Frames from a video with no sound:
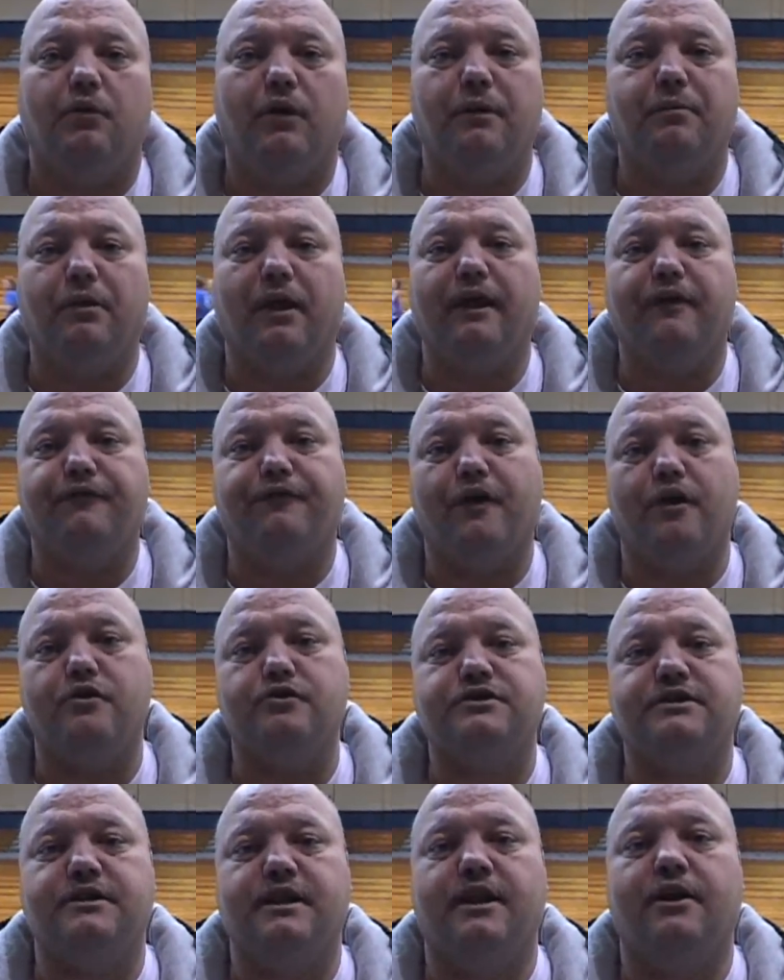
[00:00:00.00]
We play
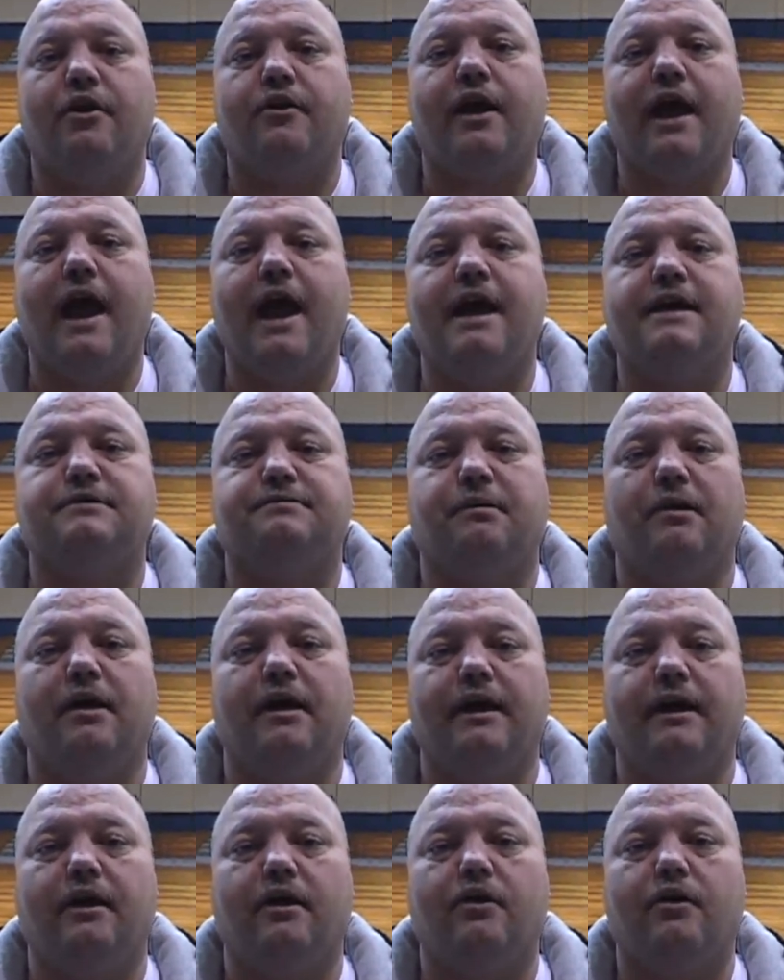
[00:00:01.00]
first, and then our guys
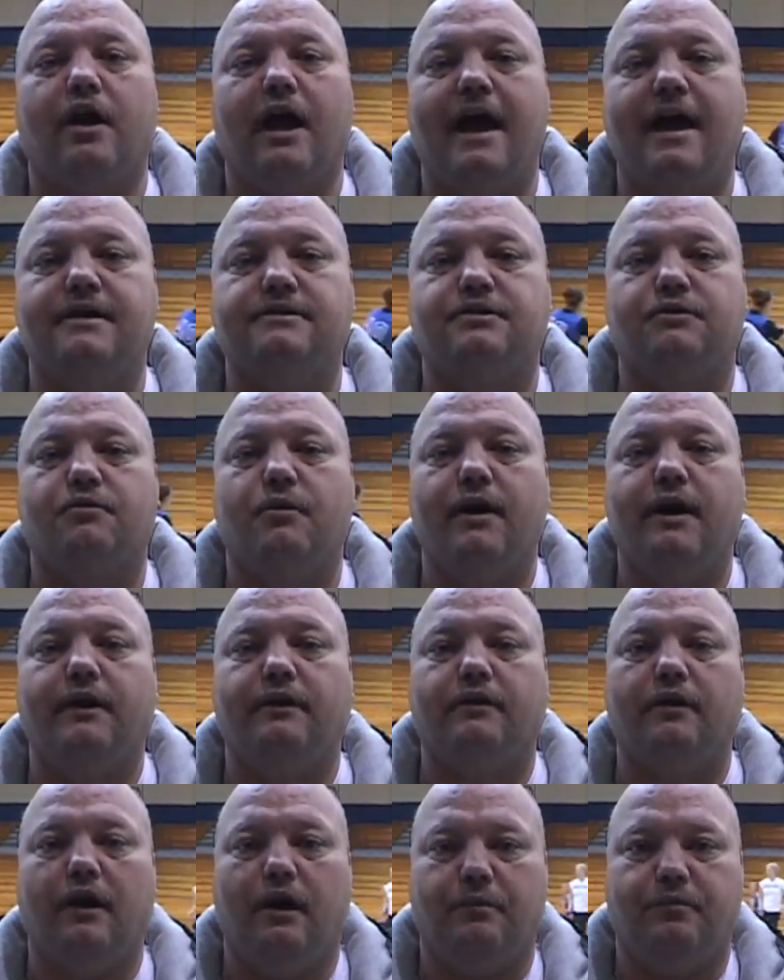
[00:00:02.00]
play, and our guys are
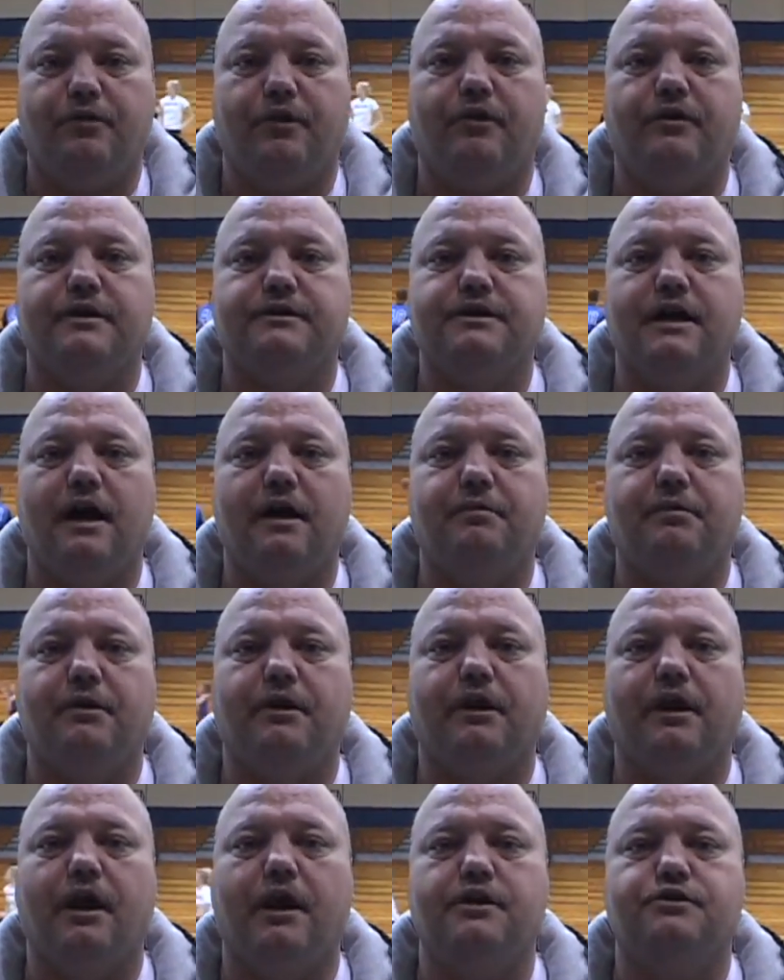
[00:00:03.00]
ranked up there in the top
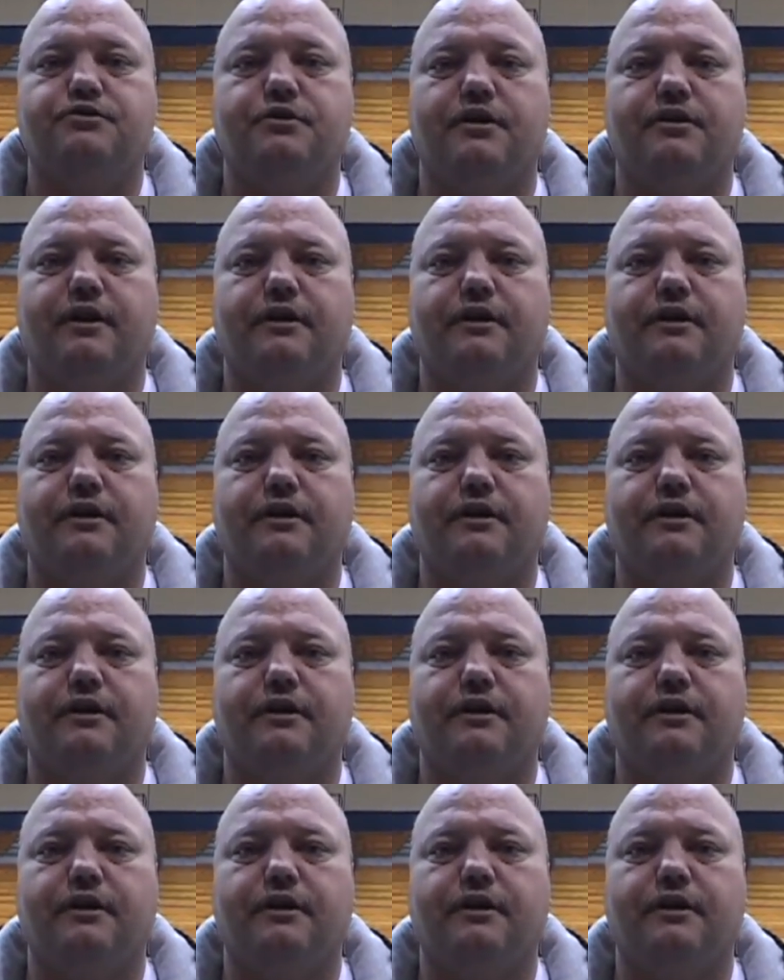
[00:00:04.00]
in the country.